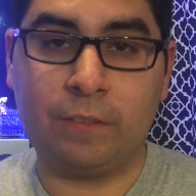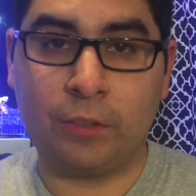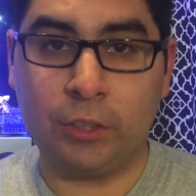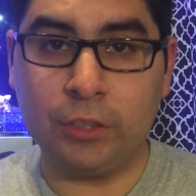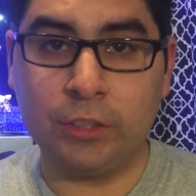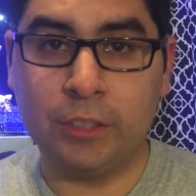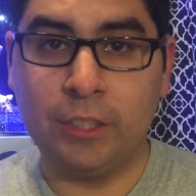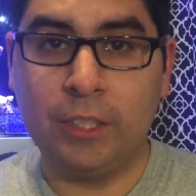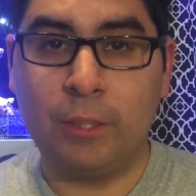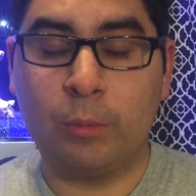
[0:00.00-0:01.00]
First,
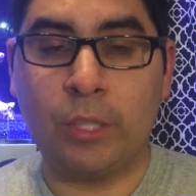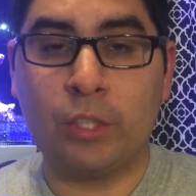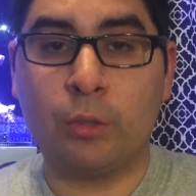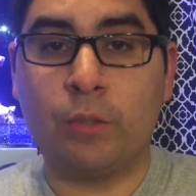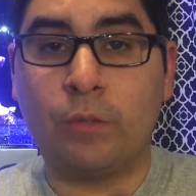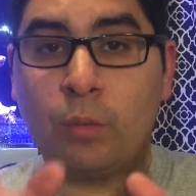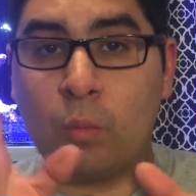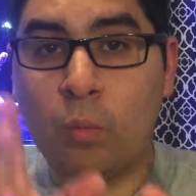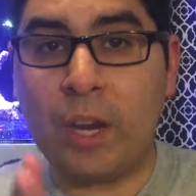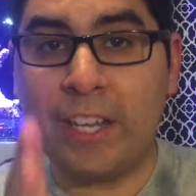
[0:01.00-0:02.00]
we're going to do
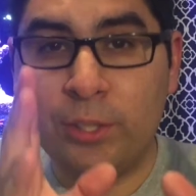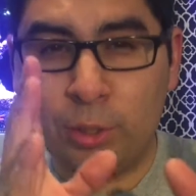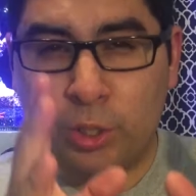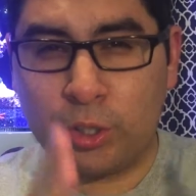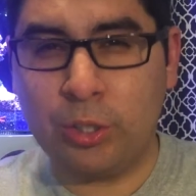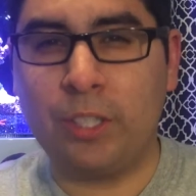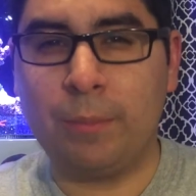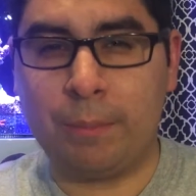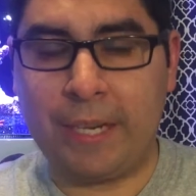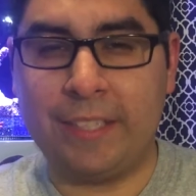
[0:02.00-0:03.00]
why you
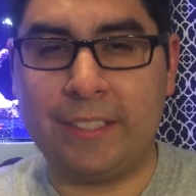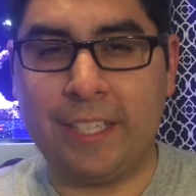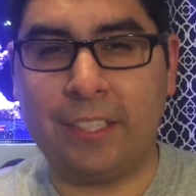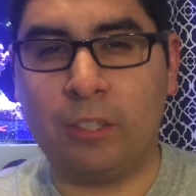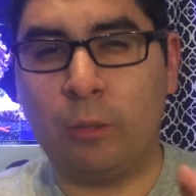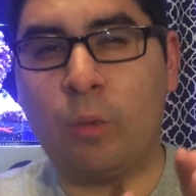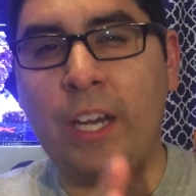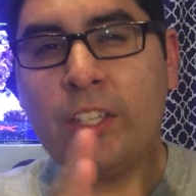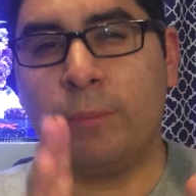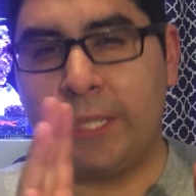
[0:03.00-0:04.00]
shouldn't buy the tank or
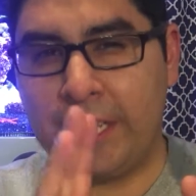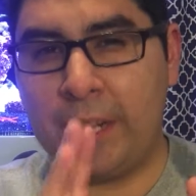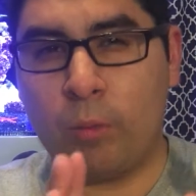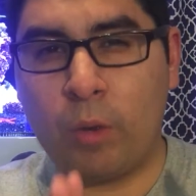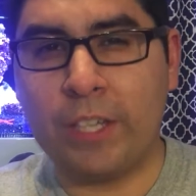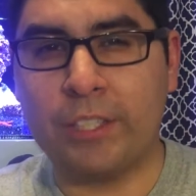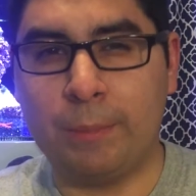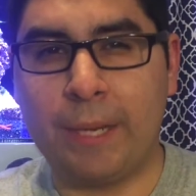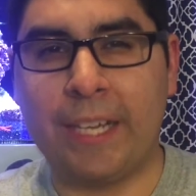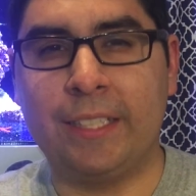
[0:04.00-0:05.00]
why you may not want to
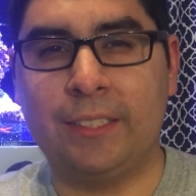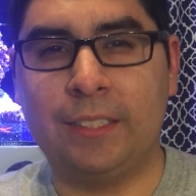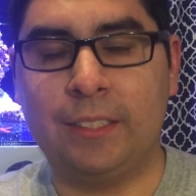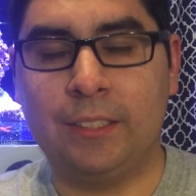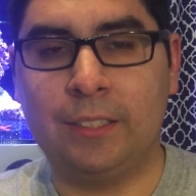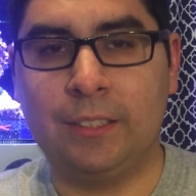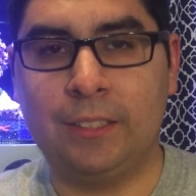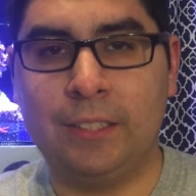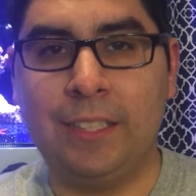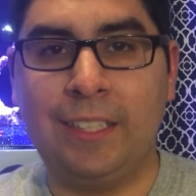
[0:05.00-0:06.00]
buy it.
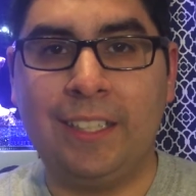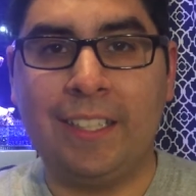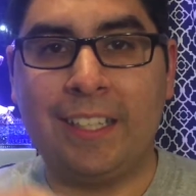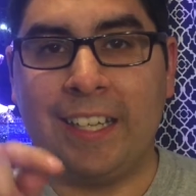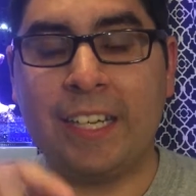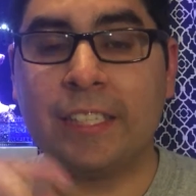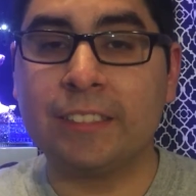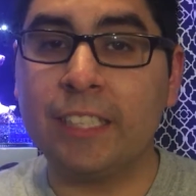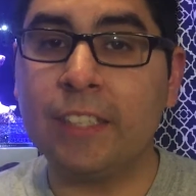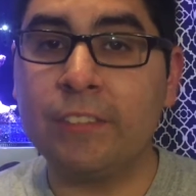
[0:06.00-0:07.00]
And in the
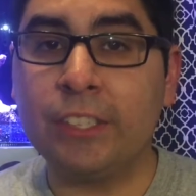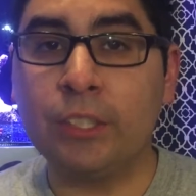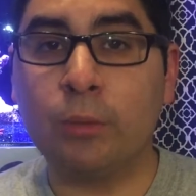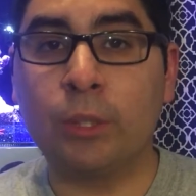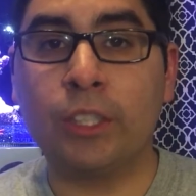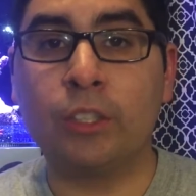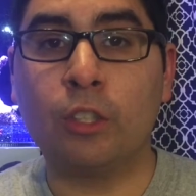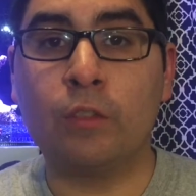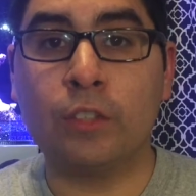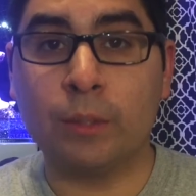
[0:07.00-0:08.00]
second video, we're going to
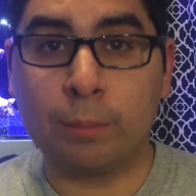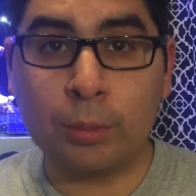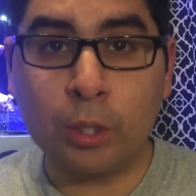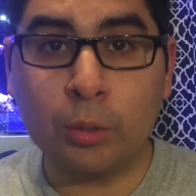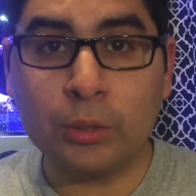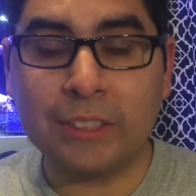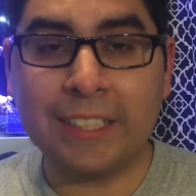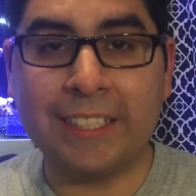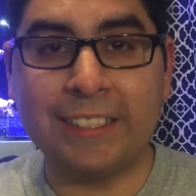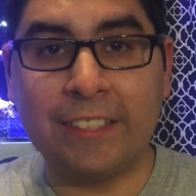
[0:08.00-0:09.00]
go over the pros
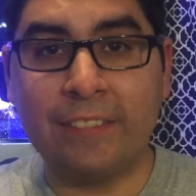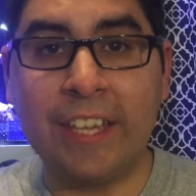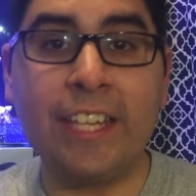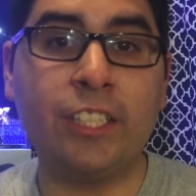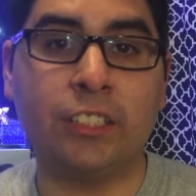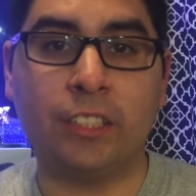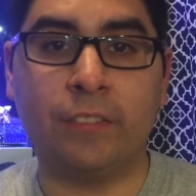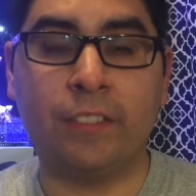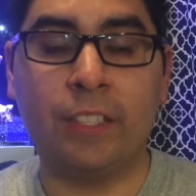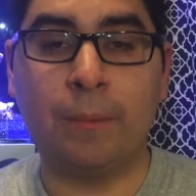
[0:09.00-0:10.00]
and the advantages
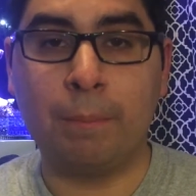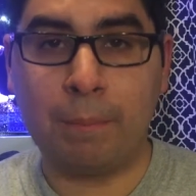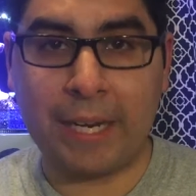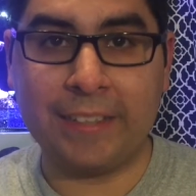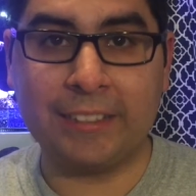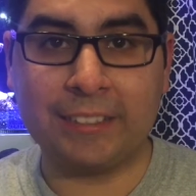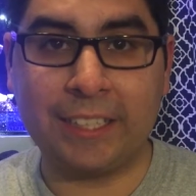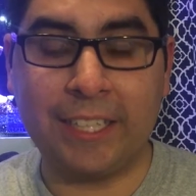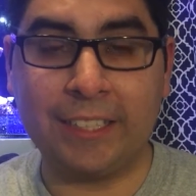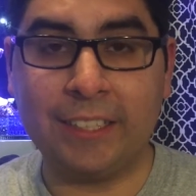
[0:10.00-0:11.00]
of buying this
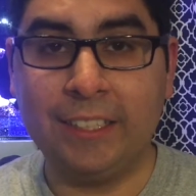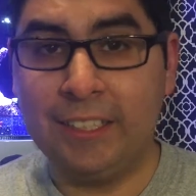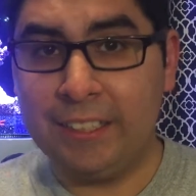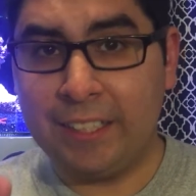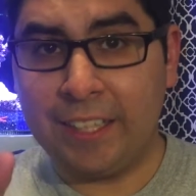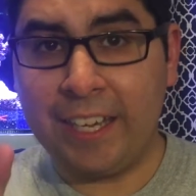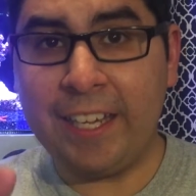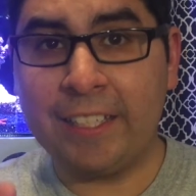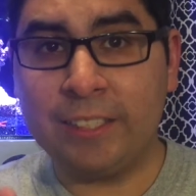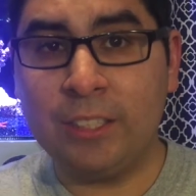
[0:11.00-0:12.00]
tank
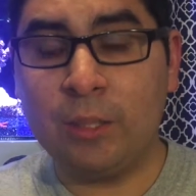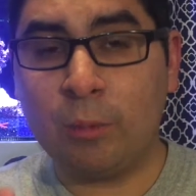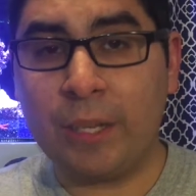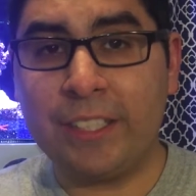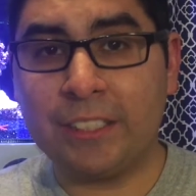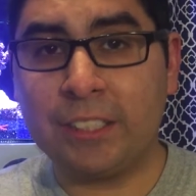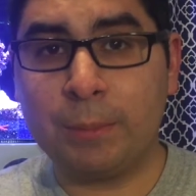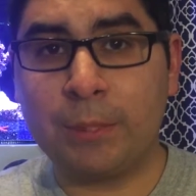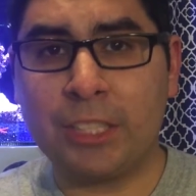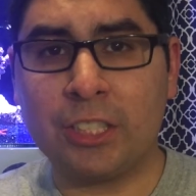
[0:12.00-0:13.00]
and why this could
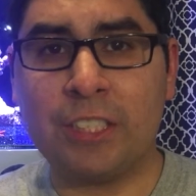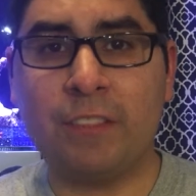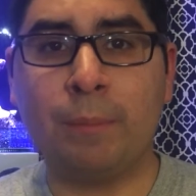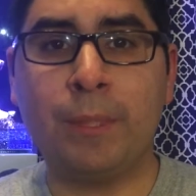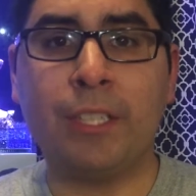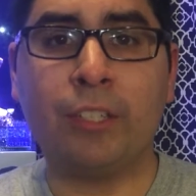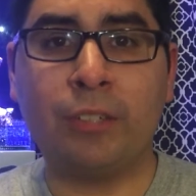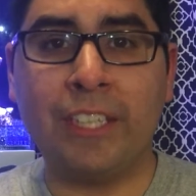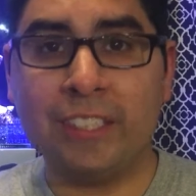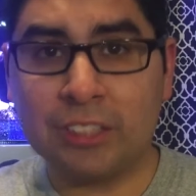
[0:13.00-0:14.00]
potentially even be a
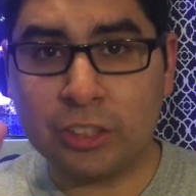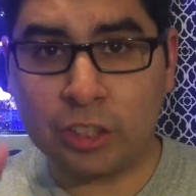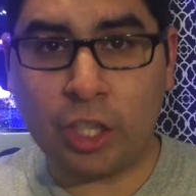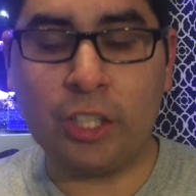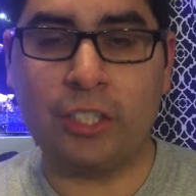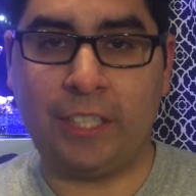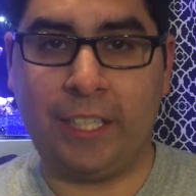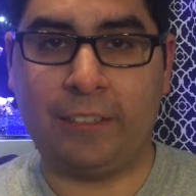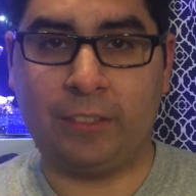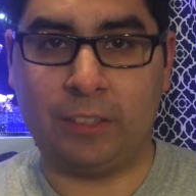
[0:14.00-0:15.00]
great starter
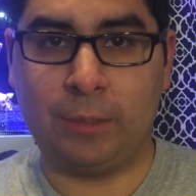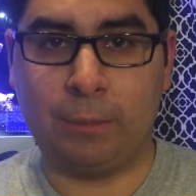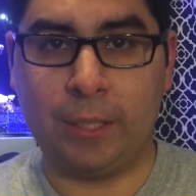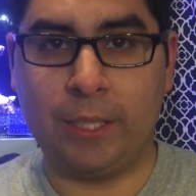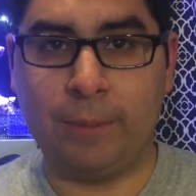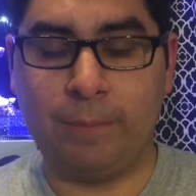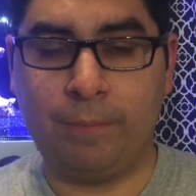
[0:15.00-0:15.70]
tank for somebody.